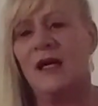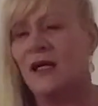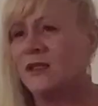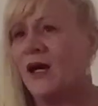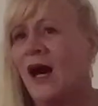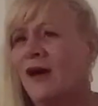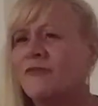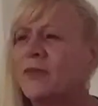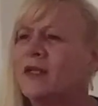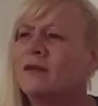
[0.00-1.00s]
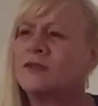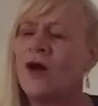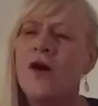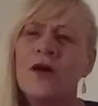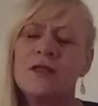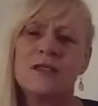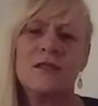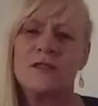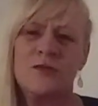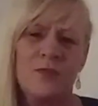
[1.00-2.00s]
And I've been targeted
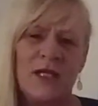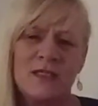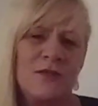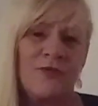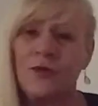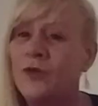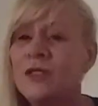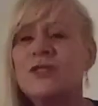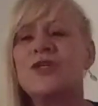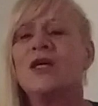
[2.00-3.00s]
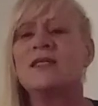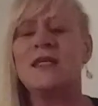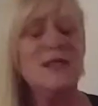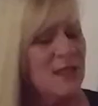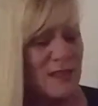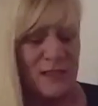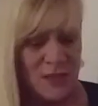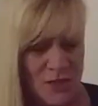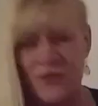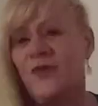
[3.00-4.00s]
and tormented for all these years,
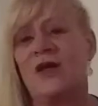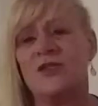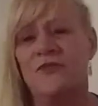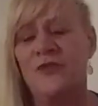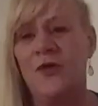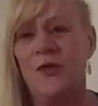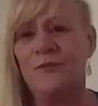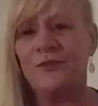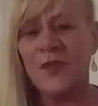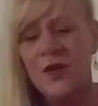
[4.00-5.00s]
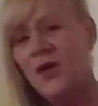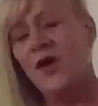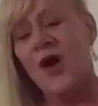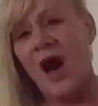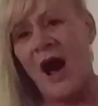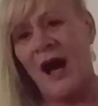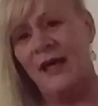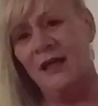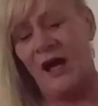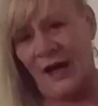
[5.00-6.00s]
since 2004.
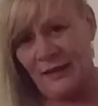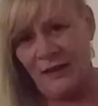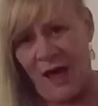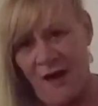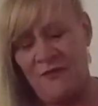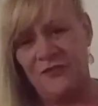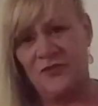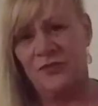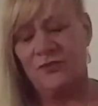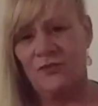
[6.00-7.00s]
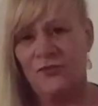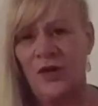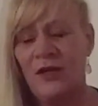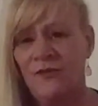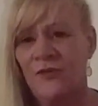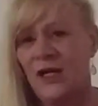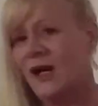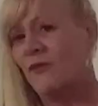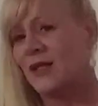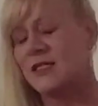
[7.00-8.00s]
I left, when I
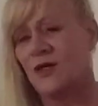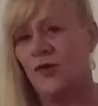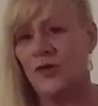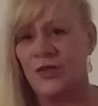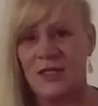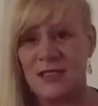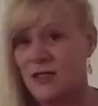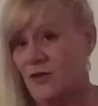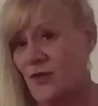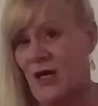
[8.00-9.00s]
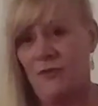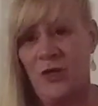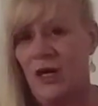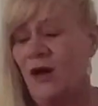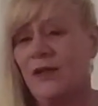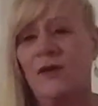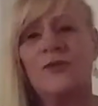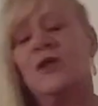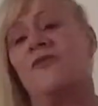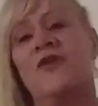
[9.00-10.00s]
went to court, they said, okay, we cannot
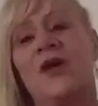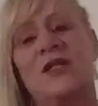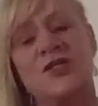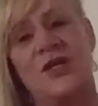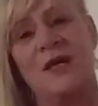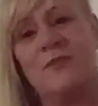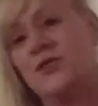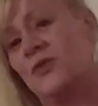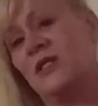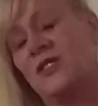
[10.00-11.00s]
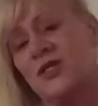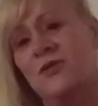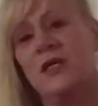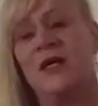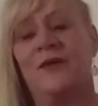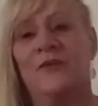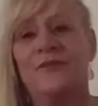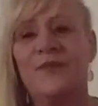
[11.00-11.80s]
differentiate between the two of you.